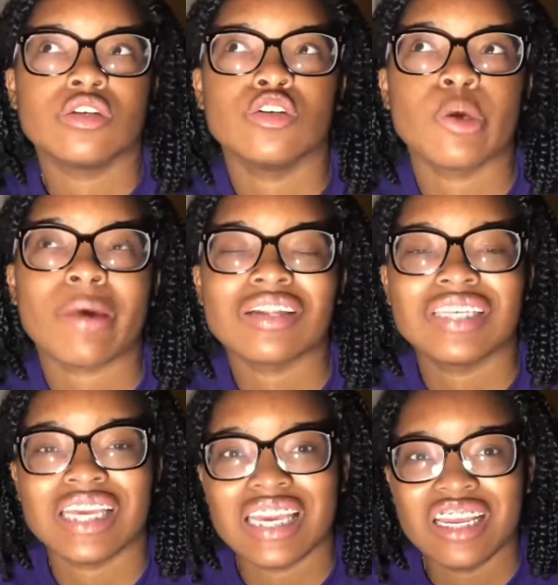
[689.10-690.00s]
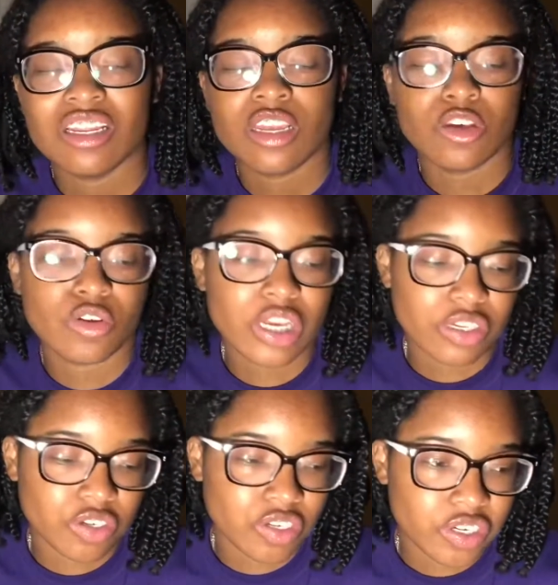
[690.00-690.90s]
you're about to eat and you
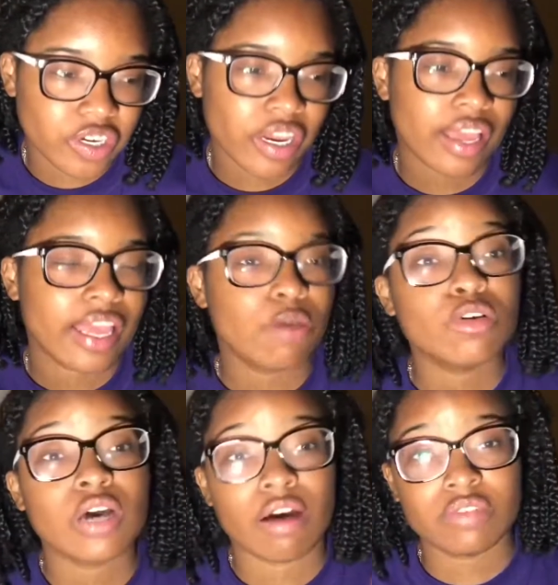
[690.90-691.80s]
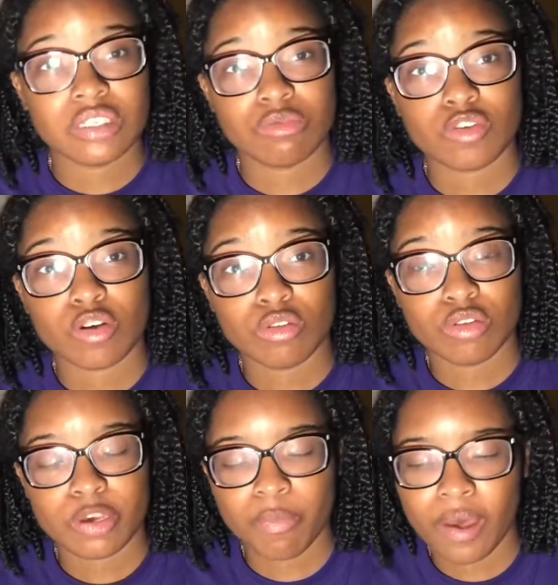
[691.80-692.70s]
check your sugar, it will obviously go
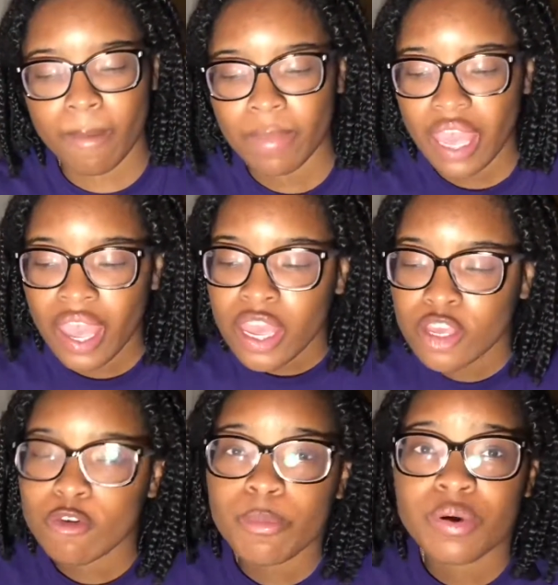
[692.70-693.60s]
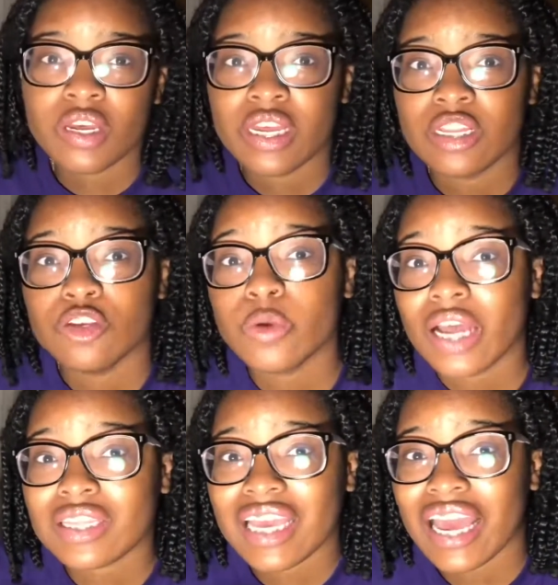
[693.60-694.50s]
through your pump, and you will put in. You don't
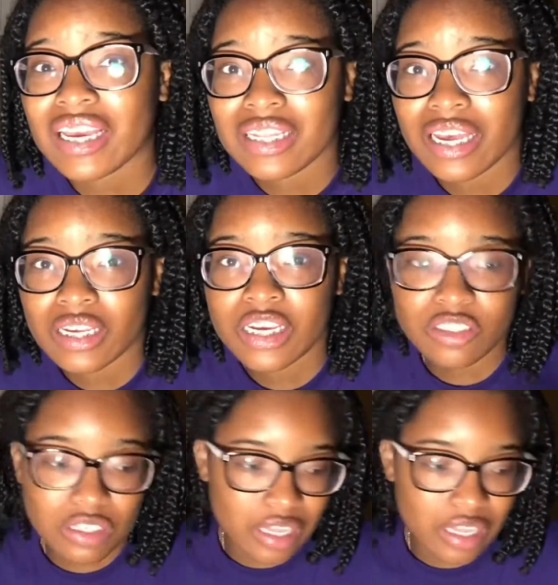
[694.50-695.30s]
have to calculate. Here's your